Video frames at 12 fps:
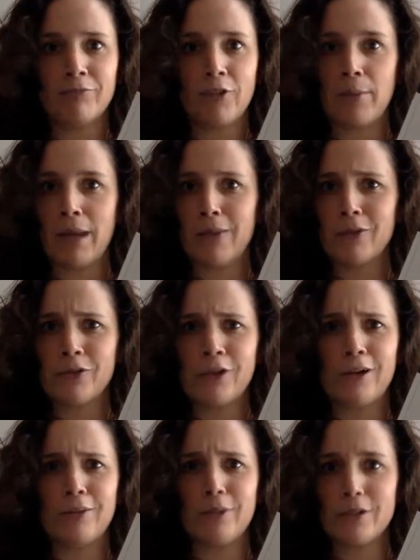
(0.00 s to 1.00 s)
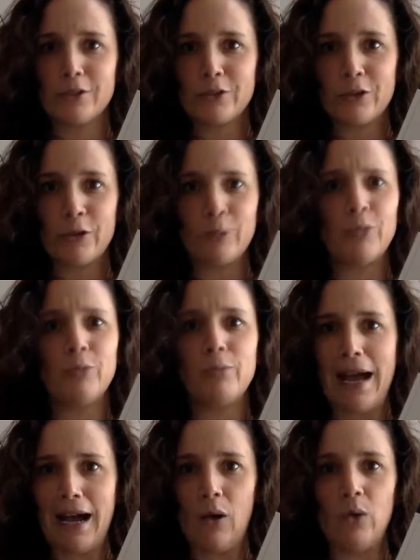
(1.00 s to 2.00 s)
Amazon, Barnes & Noble,
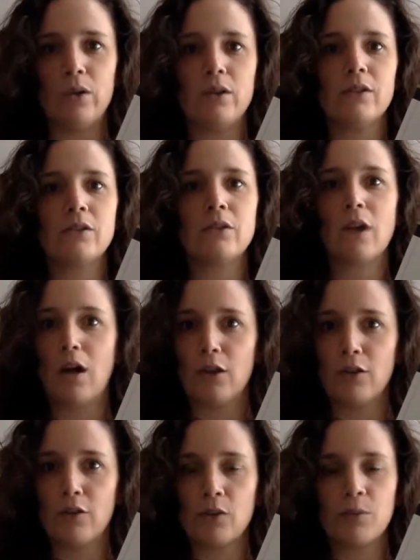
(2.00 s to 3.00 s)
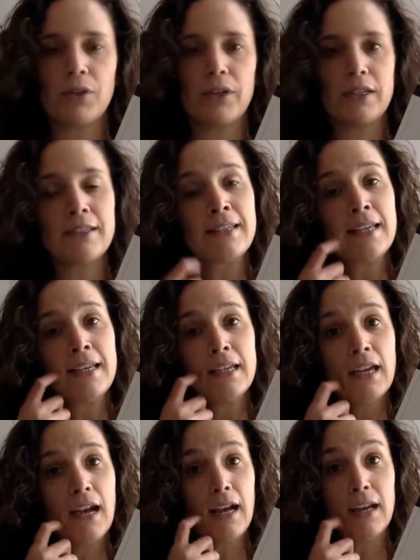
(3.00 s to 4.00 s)
Powell's, all over the place.
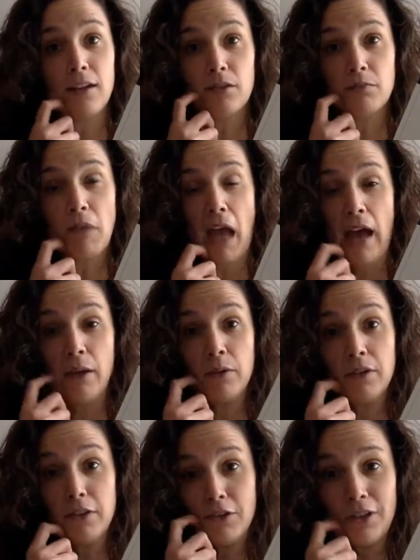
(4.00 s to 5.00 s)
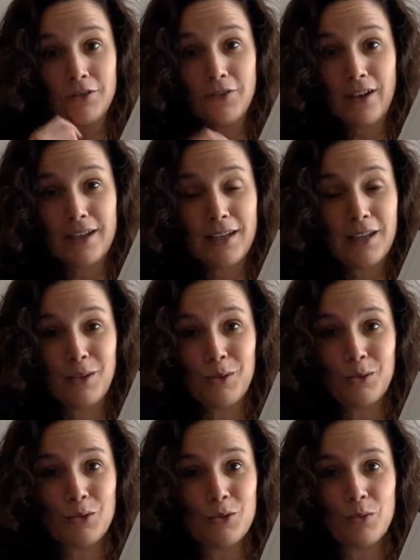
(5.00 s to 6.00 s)
I would suggest finding a
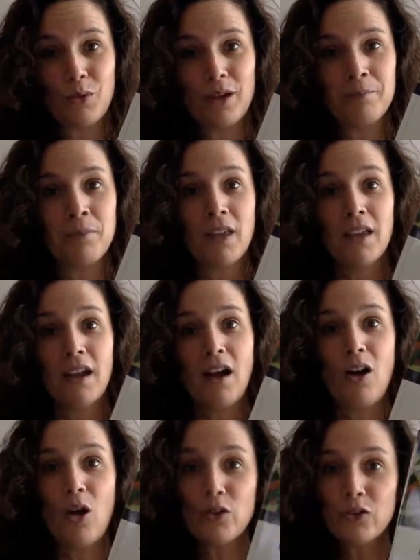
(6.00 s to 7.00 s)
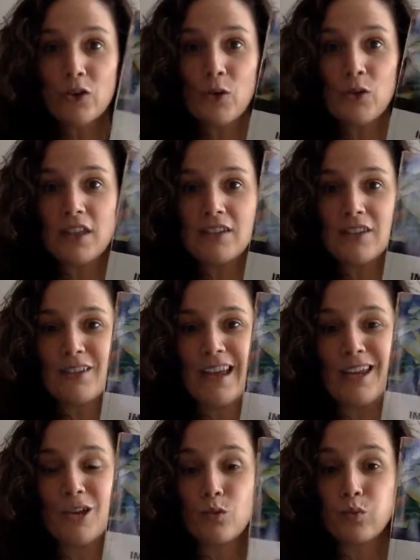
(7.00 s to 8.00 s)
used one. Also, this is
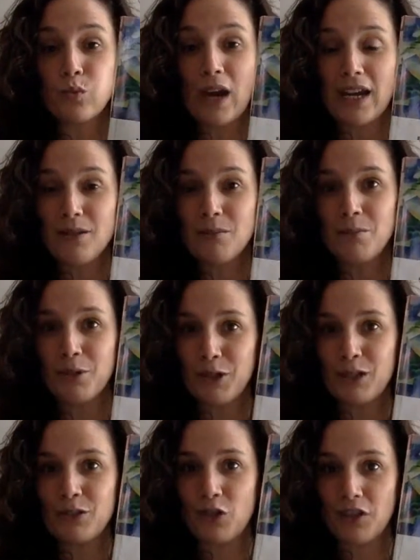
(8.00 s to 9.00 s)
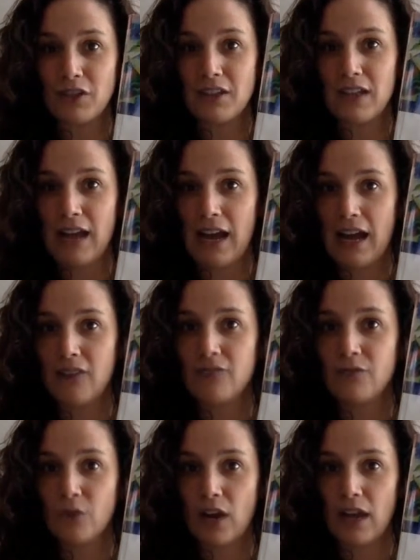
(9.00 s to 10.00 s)
a great book just to have
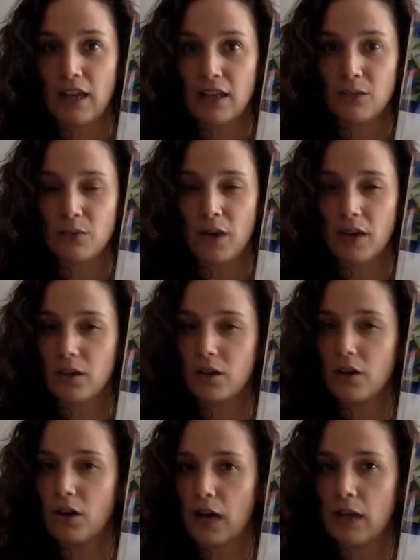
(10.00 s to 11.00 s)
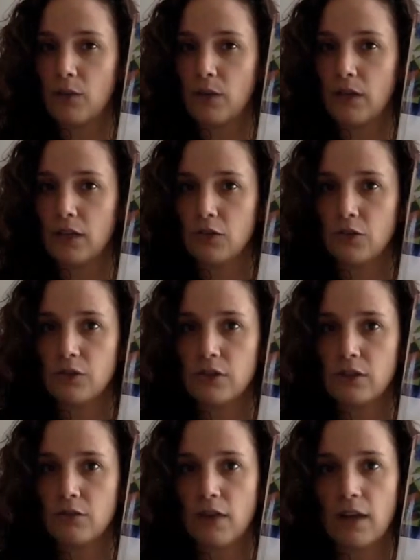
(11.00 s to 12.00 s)
for any writer or anyone
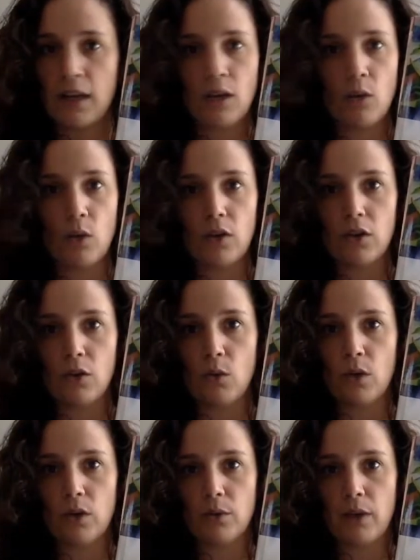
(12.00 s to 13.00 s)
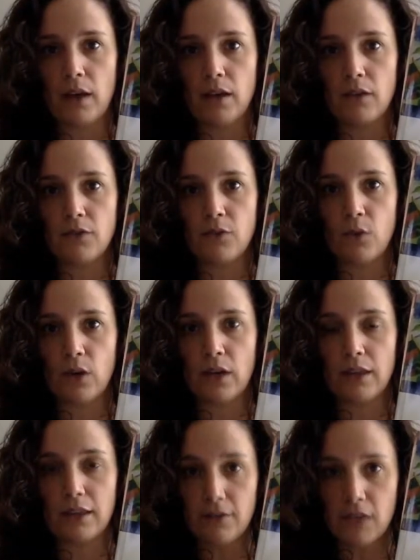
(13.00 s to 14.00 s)
interested in writing, whether you want to write for a
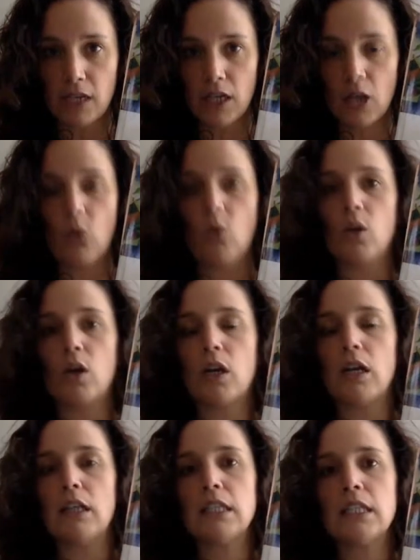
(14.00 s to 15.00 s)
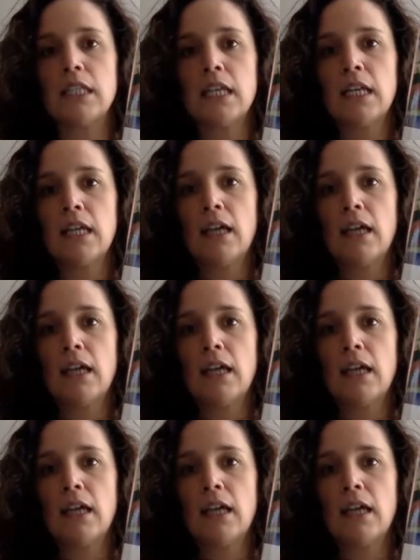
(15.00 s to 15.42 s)
living or it's